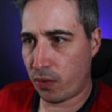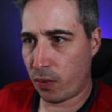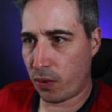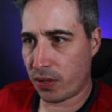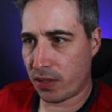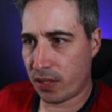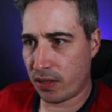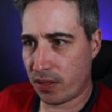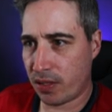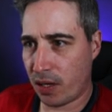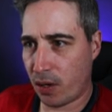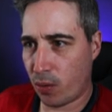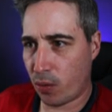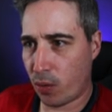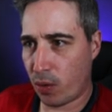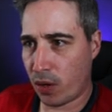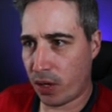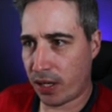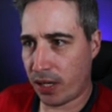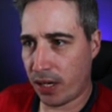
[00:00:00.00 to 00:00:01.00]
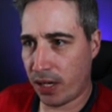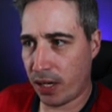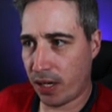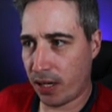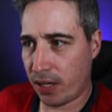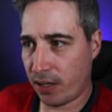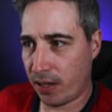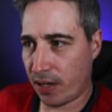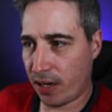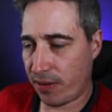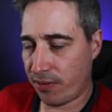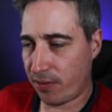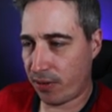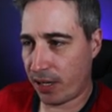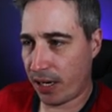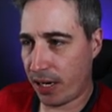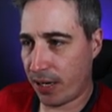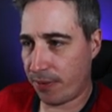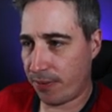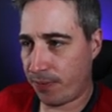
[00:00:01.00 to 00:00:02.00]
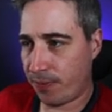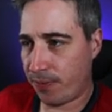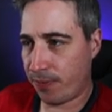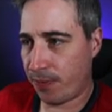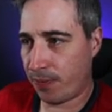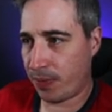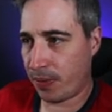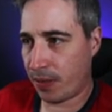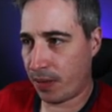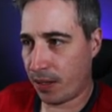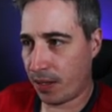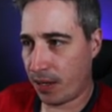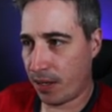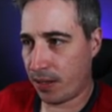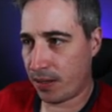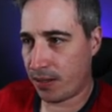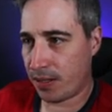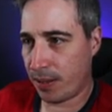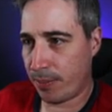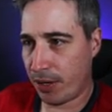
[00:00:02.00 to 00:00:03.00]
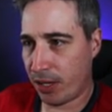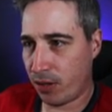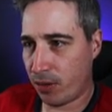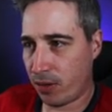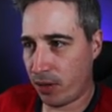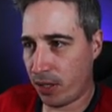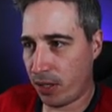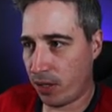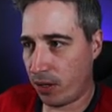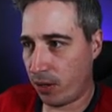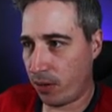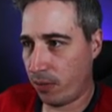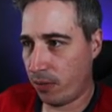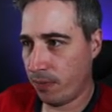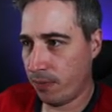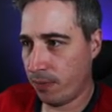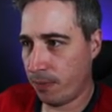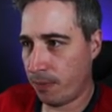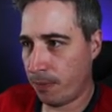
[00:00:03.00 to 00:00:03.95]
course, it's not working. Did I forget semicolon? No.